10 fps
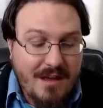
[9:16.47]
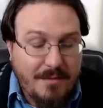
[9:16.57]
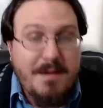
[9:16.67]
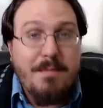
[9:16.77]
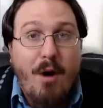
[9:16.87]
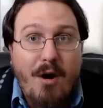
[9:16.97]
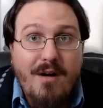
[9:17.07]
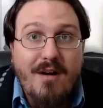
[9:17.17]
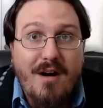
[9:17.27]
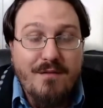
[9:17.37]
to be
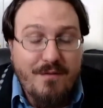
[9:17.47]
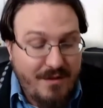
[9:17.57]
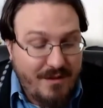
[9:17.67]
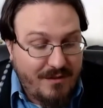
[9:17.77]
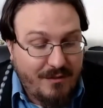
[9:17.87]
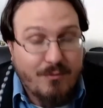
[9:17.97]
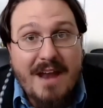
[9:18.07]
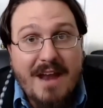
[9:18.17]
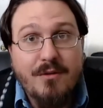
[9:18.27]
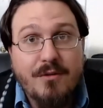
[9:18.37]
part of this
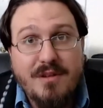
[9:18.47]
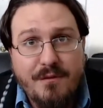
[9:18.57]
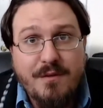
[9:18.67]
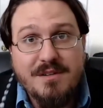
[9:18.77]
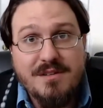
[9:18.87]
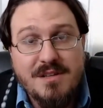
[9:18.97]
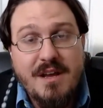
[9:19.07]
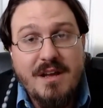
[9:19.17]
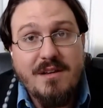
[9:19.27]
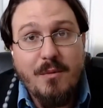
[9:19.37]
radical difference
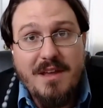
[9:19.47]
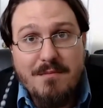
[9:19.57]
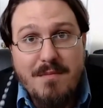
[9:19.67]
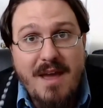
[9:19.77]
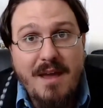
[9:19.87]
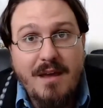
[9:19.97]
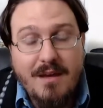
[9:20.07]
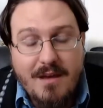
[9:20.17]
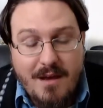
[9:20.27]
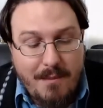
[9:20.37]
that we can make
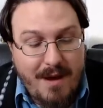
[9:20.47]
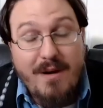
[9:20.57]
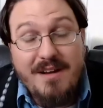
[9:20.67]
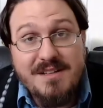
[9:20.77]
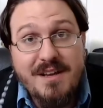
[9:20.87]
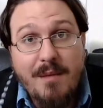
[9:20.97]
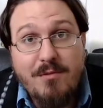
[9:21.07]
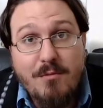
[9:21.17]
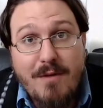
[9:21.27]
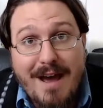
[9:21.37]
by raising
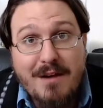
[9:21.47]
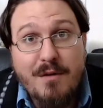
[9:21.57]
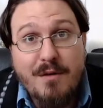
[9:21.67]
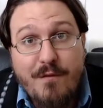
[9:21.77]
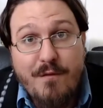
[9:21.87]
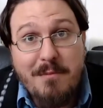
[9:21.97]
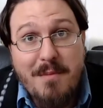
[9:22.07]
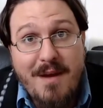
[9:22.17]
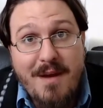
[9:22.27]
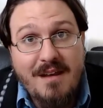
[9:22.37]
up the radical family
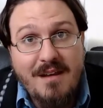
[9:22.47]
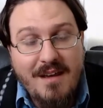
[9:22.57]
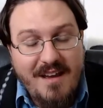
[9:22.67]
man.